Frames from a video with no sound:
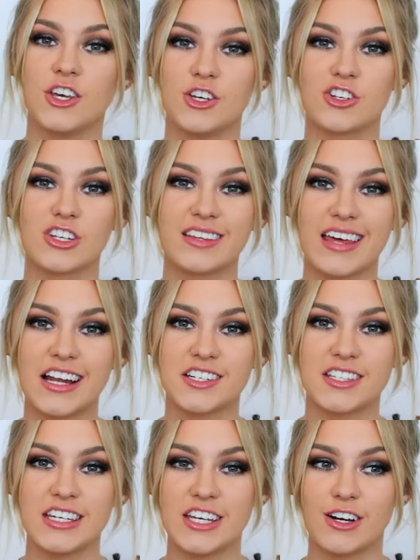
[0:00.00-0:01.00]
Usually at the end
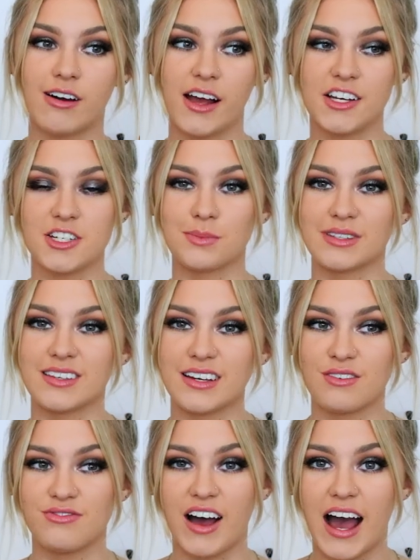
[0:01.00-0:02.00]
of the year I end up with
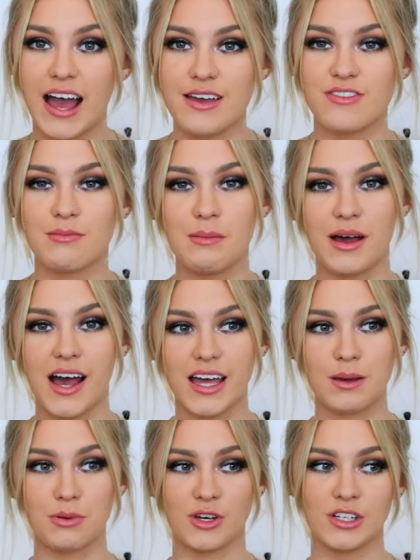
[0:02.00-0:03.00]
like 5 in my
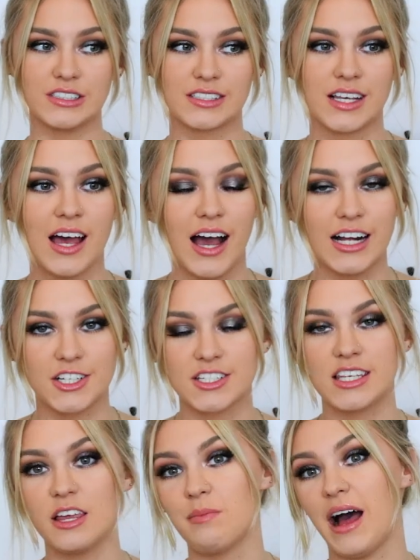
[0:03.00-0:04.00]
bag because I
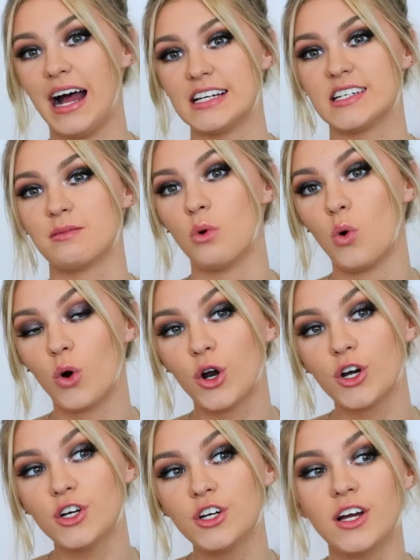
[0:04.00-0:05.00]
just keep adding
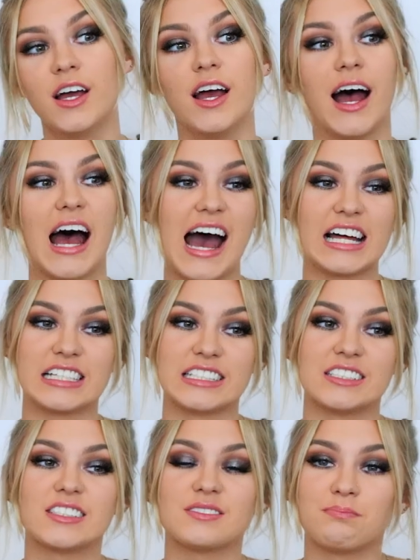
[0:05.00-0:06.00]
more
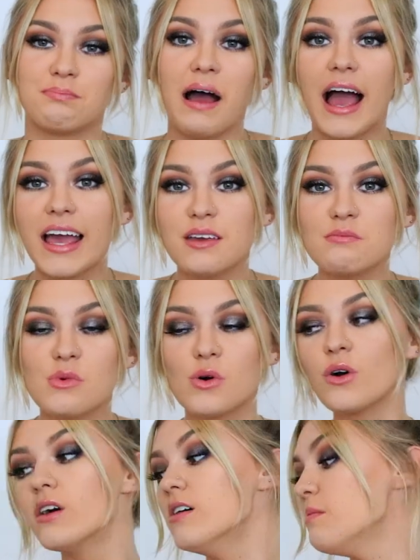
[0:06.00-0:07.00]
and buying
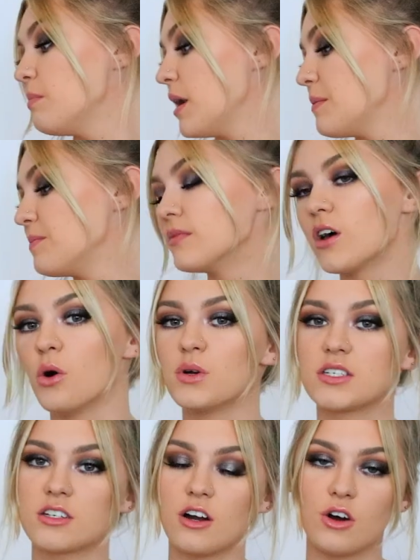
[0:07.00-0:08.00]
more, but
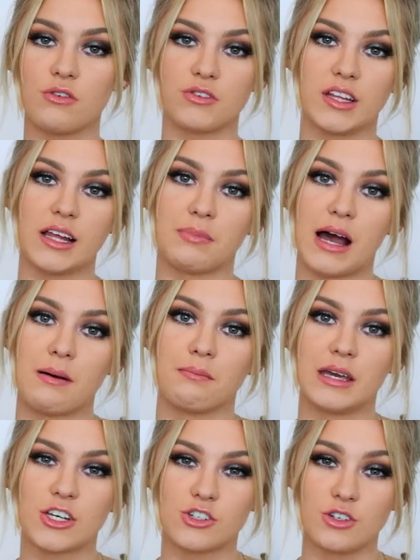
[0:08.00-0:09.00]
always start off with a lip
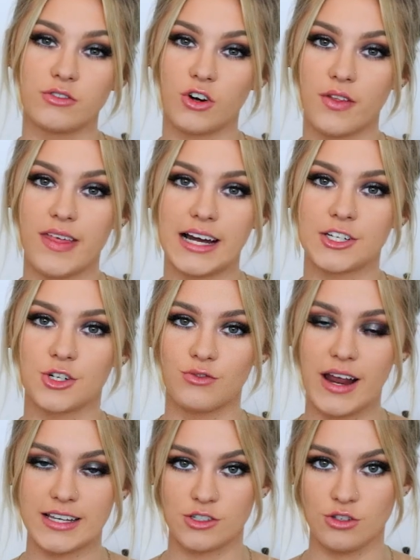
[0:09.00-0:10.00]
balm. Make sure you've got that to
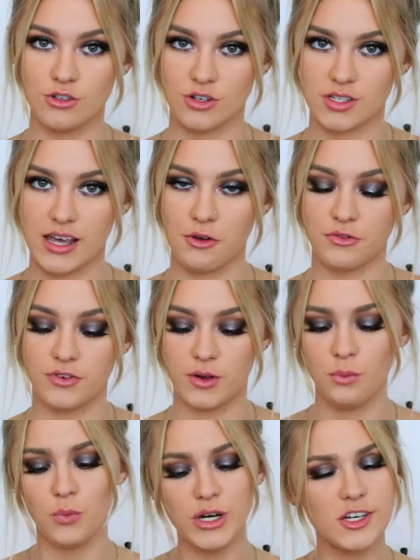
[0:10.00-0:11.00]
rescue yourself.
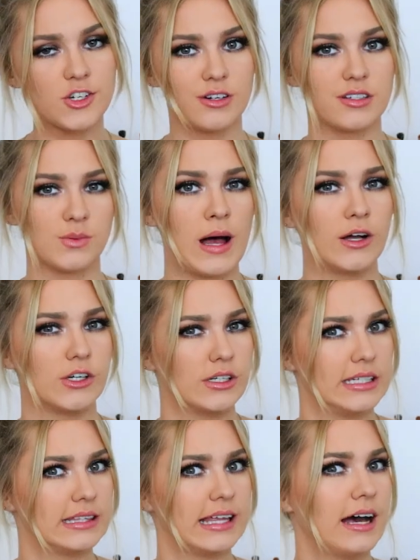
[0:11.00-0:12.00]
In winter as well, you
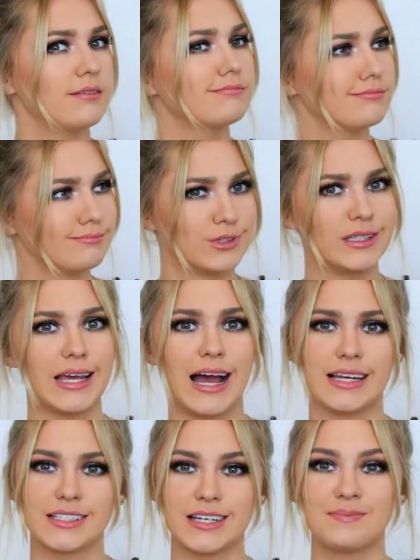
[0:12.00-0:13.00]
need that. Really
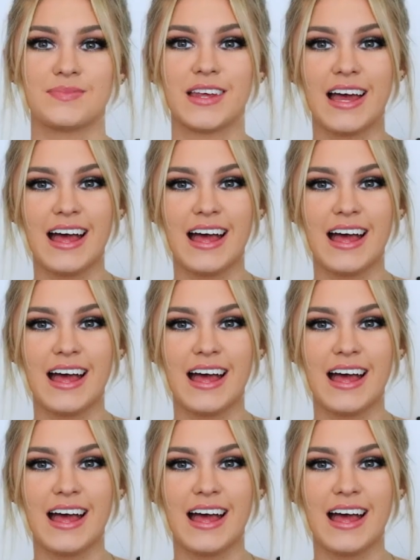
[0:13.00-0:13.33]
handy.